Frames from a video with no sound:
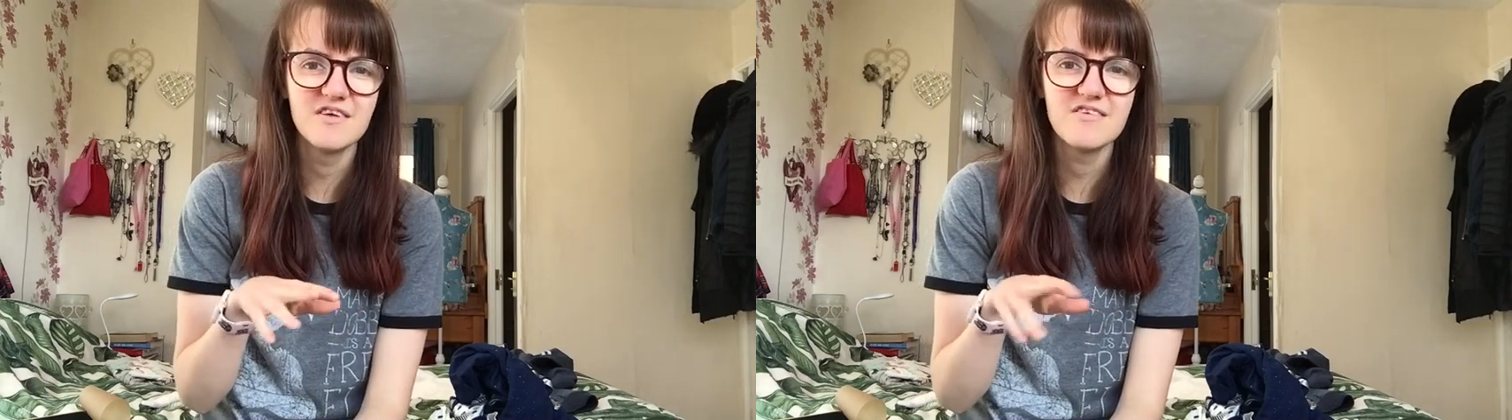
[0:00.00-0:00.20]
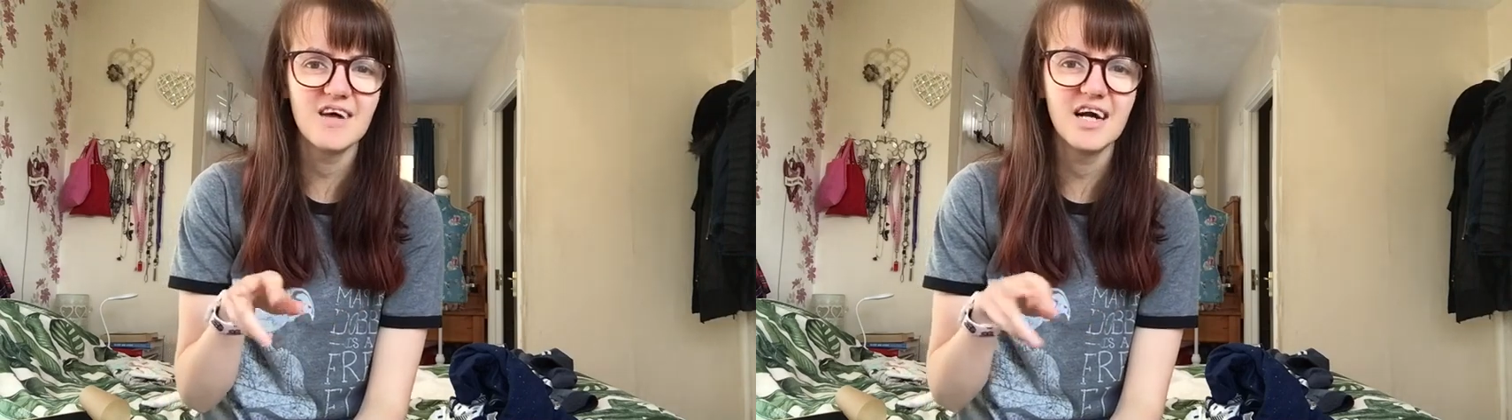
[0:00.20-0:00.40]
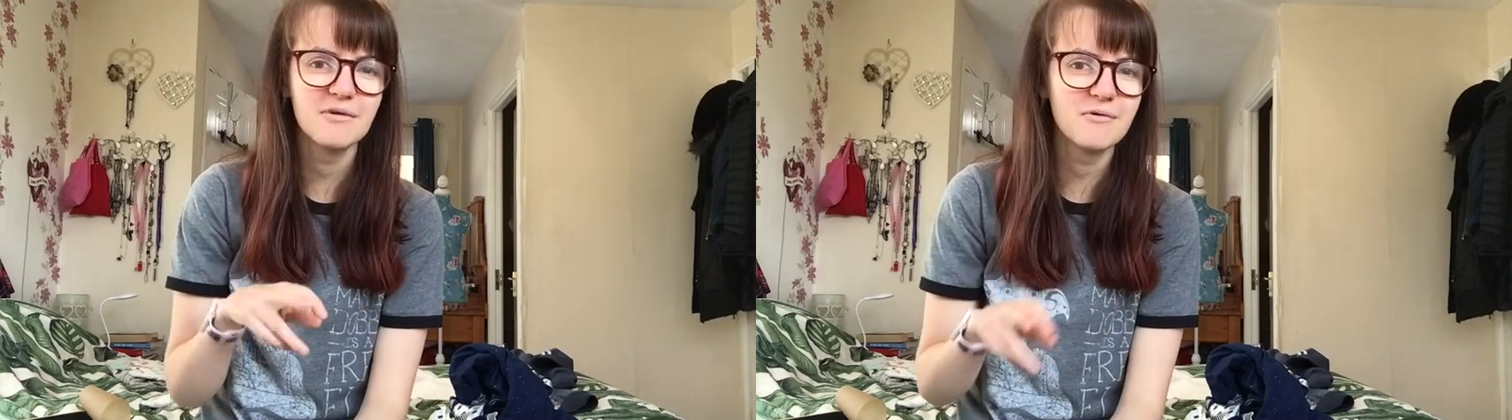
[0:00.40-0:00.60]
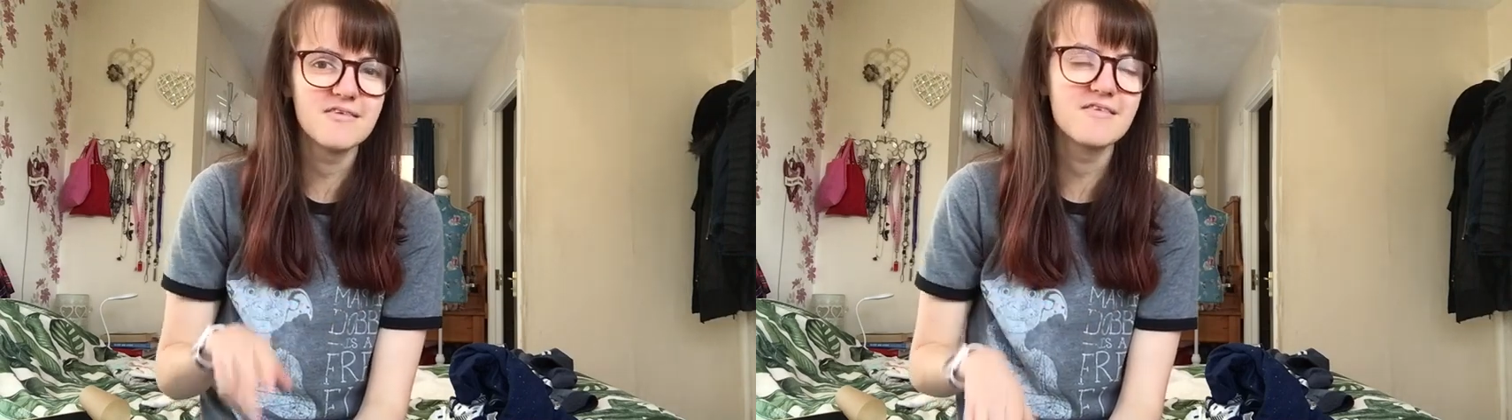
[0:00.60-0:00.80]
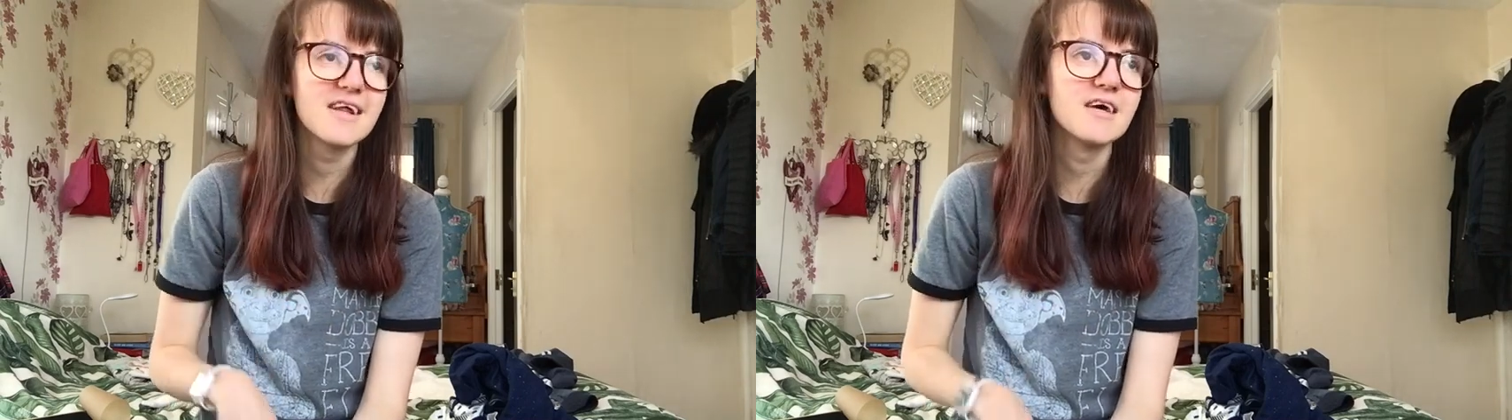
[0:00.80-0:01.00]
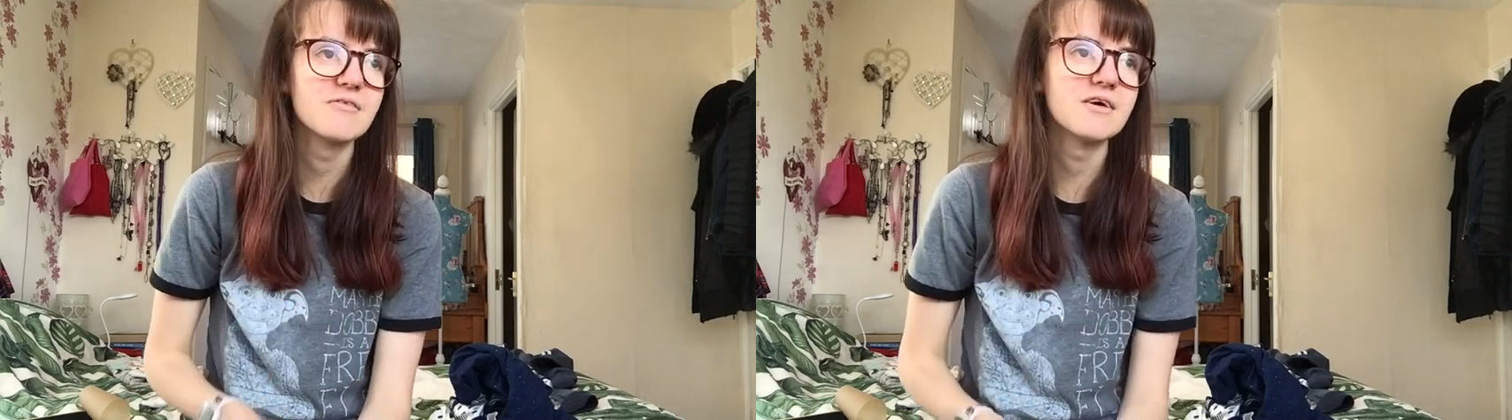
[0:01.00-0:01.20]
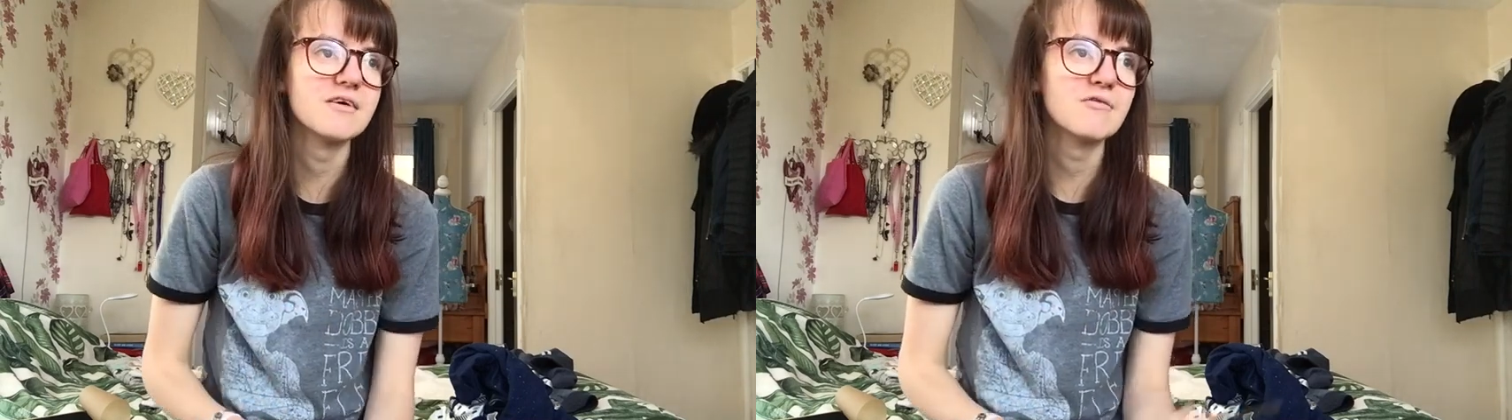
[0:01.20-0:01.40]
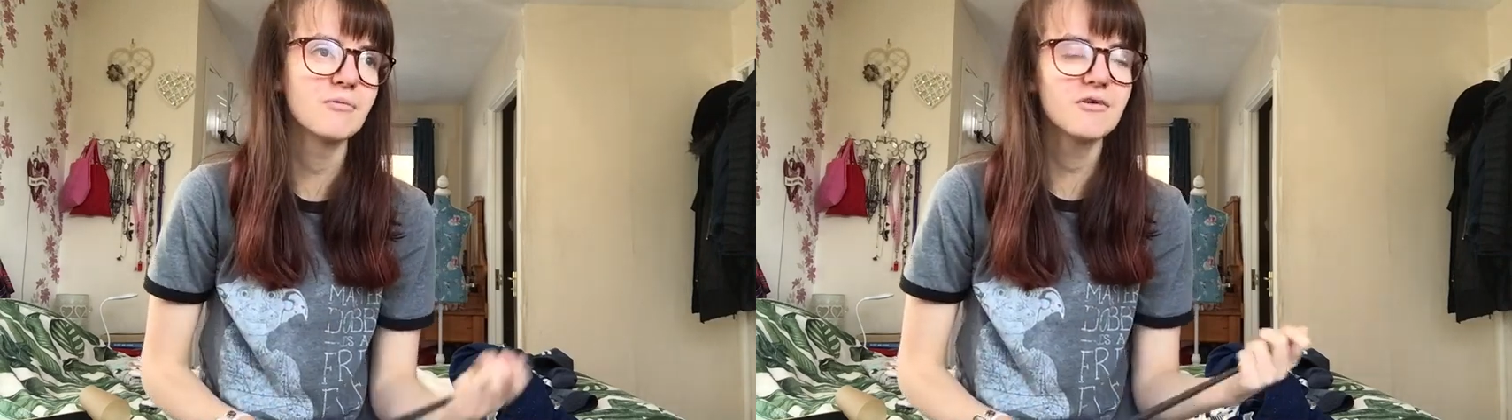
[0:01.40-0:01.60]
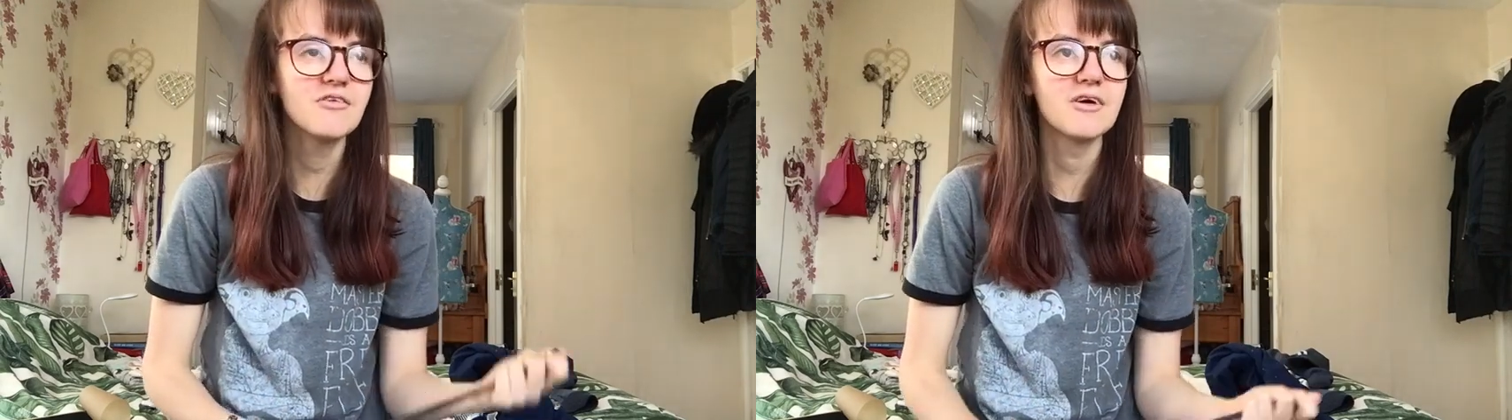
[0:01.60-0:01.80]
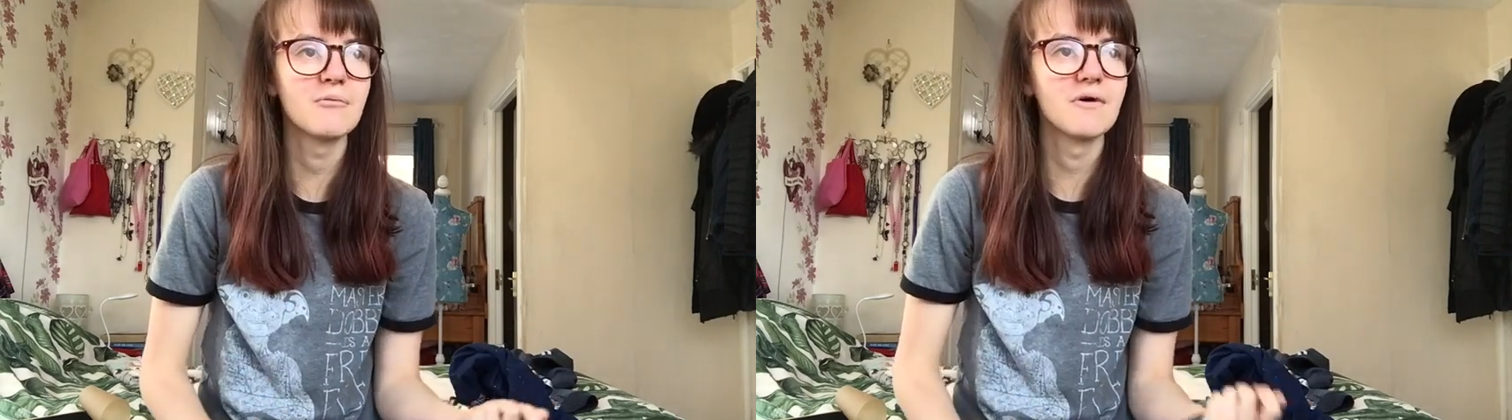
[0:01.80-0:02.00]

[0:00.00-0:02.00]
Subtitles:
sign wasn't there for whose wand it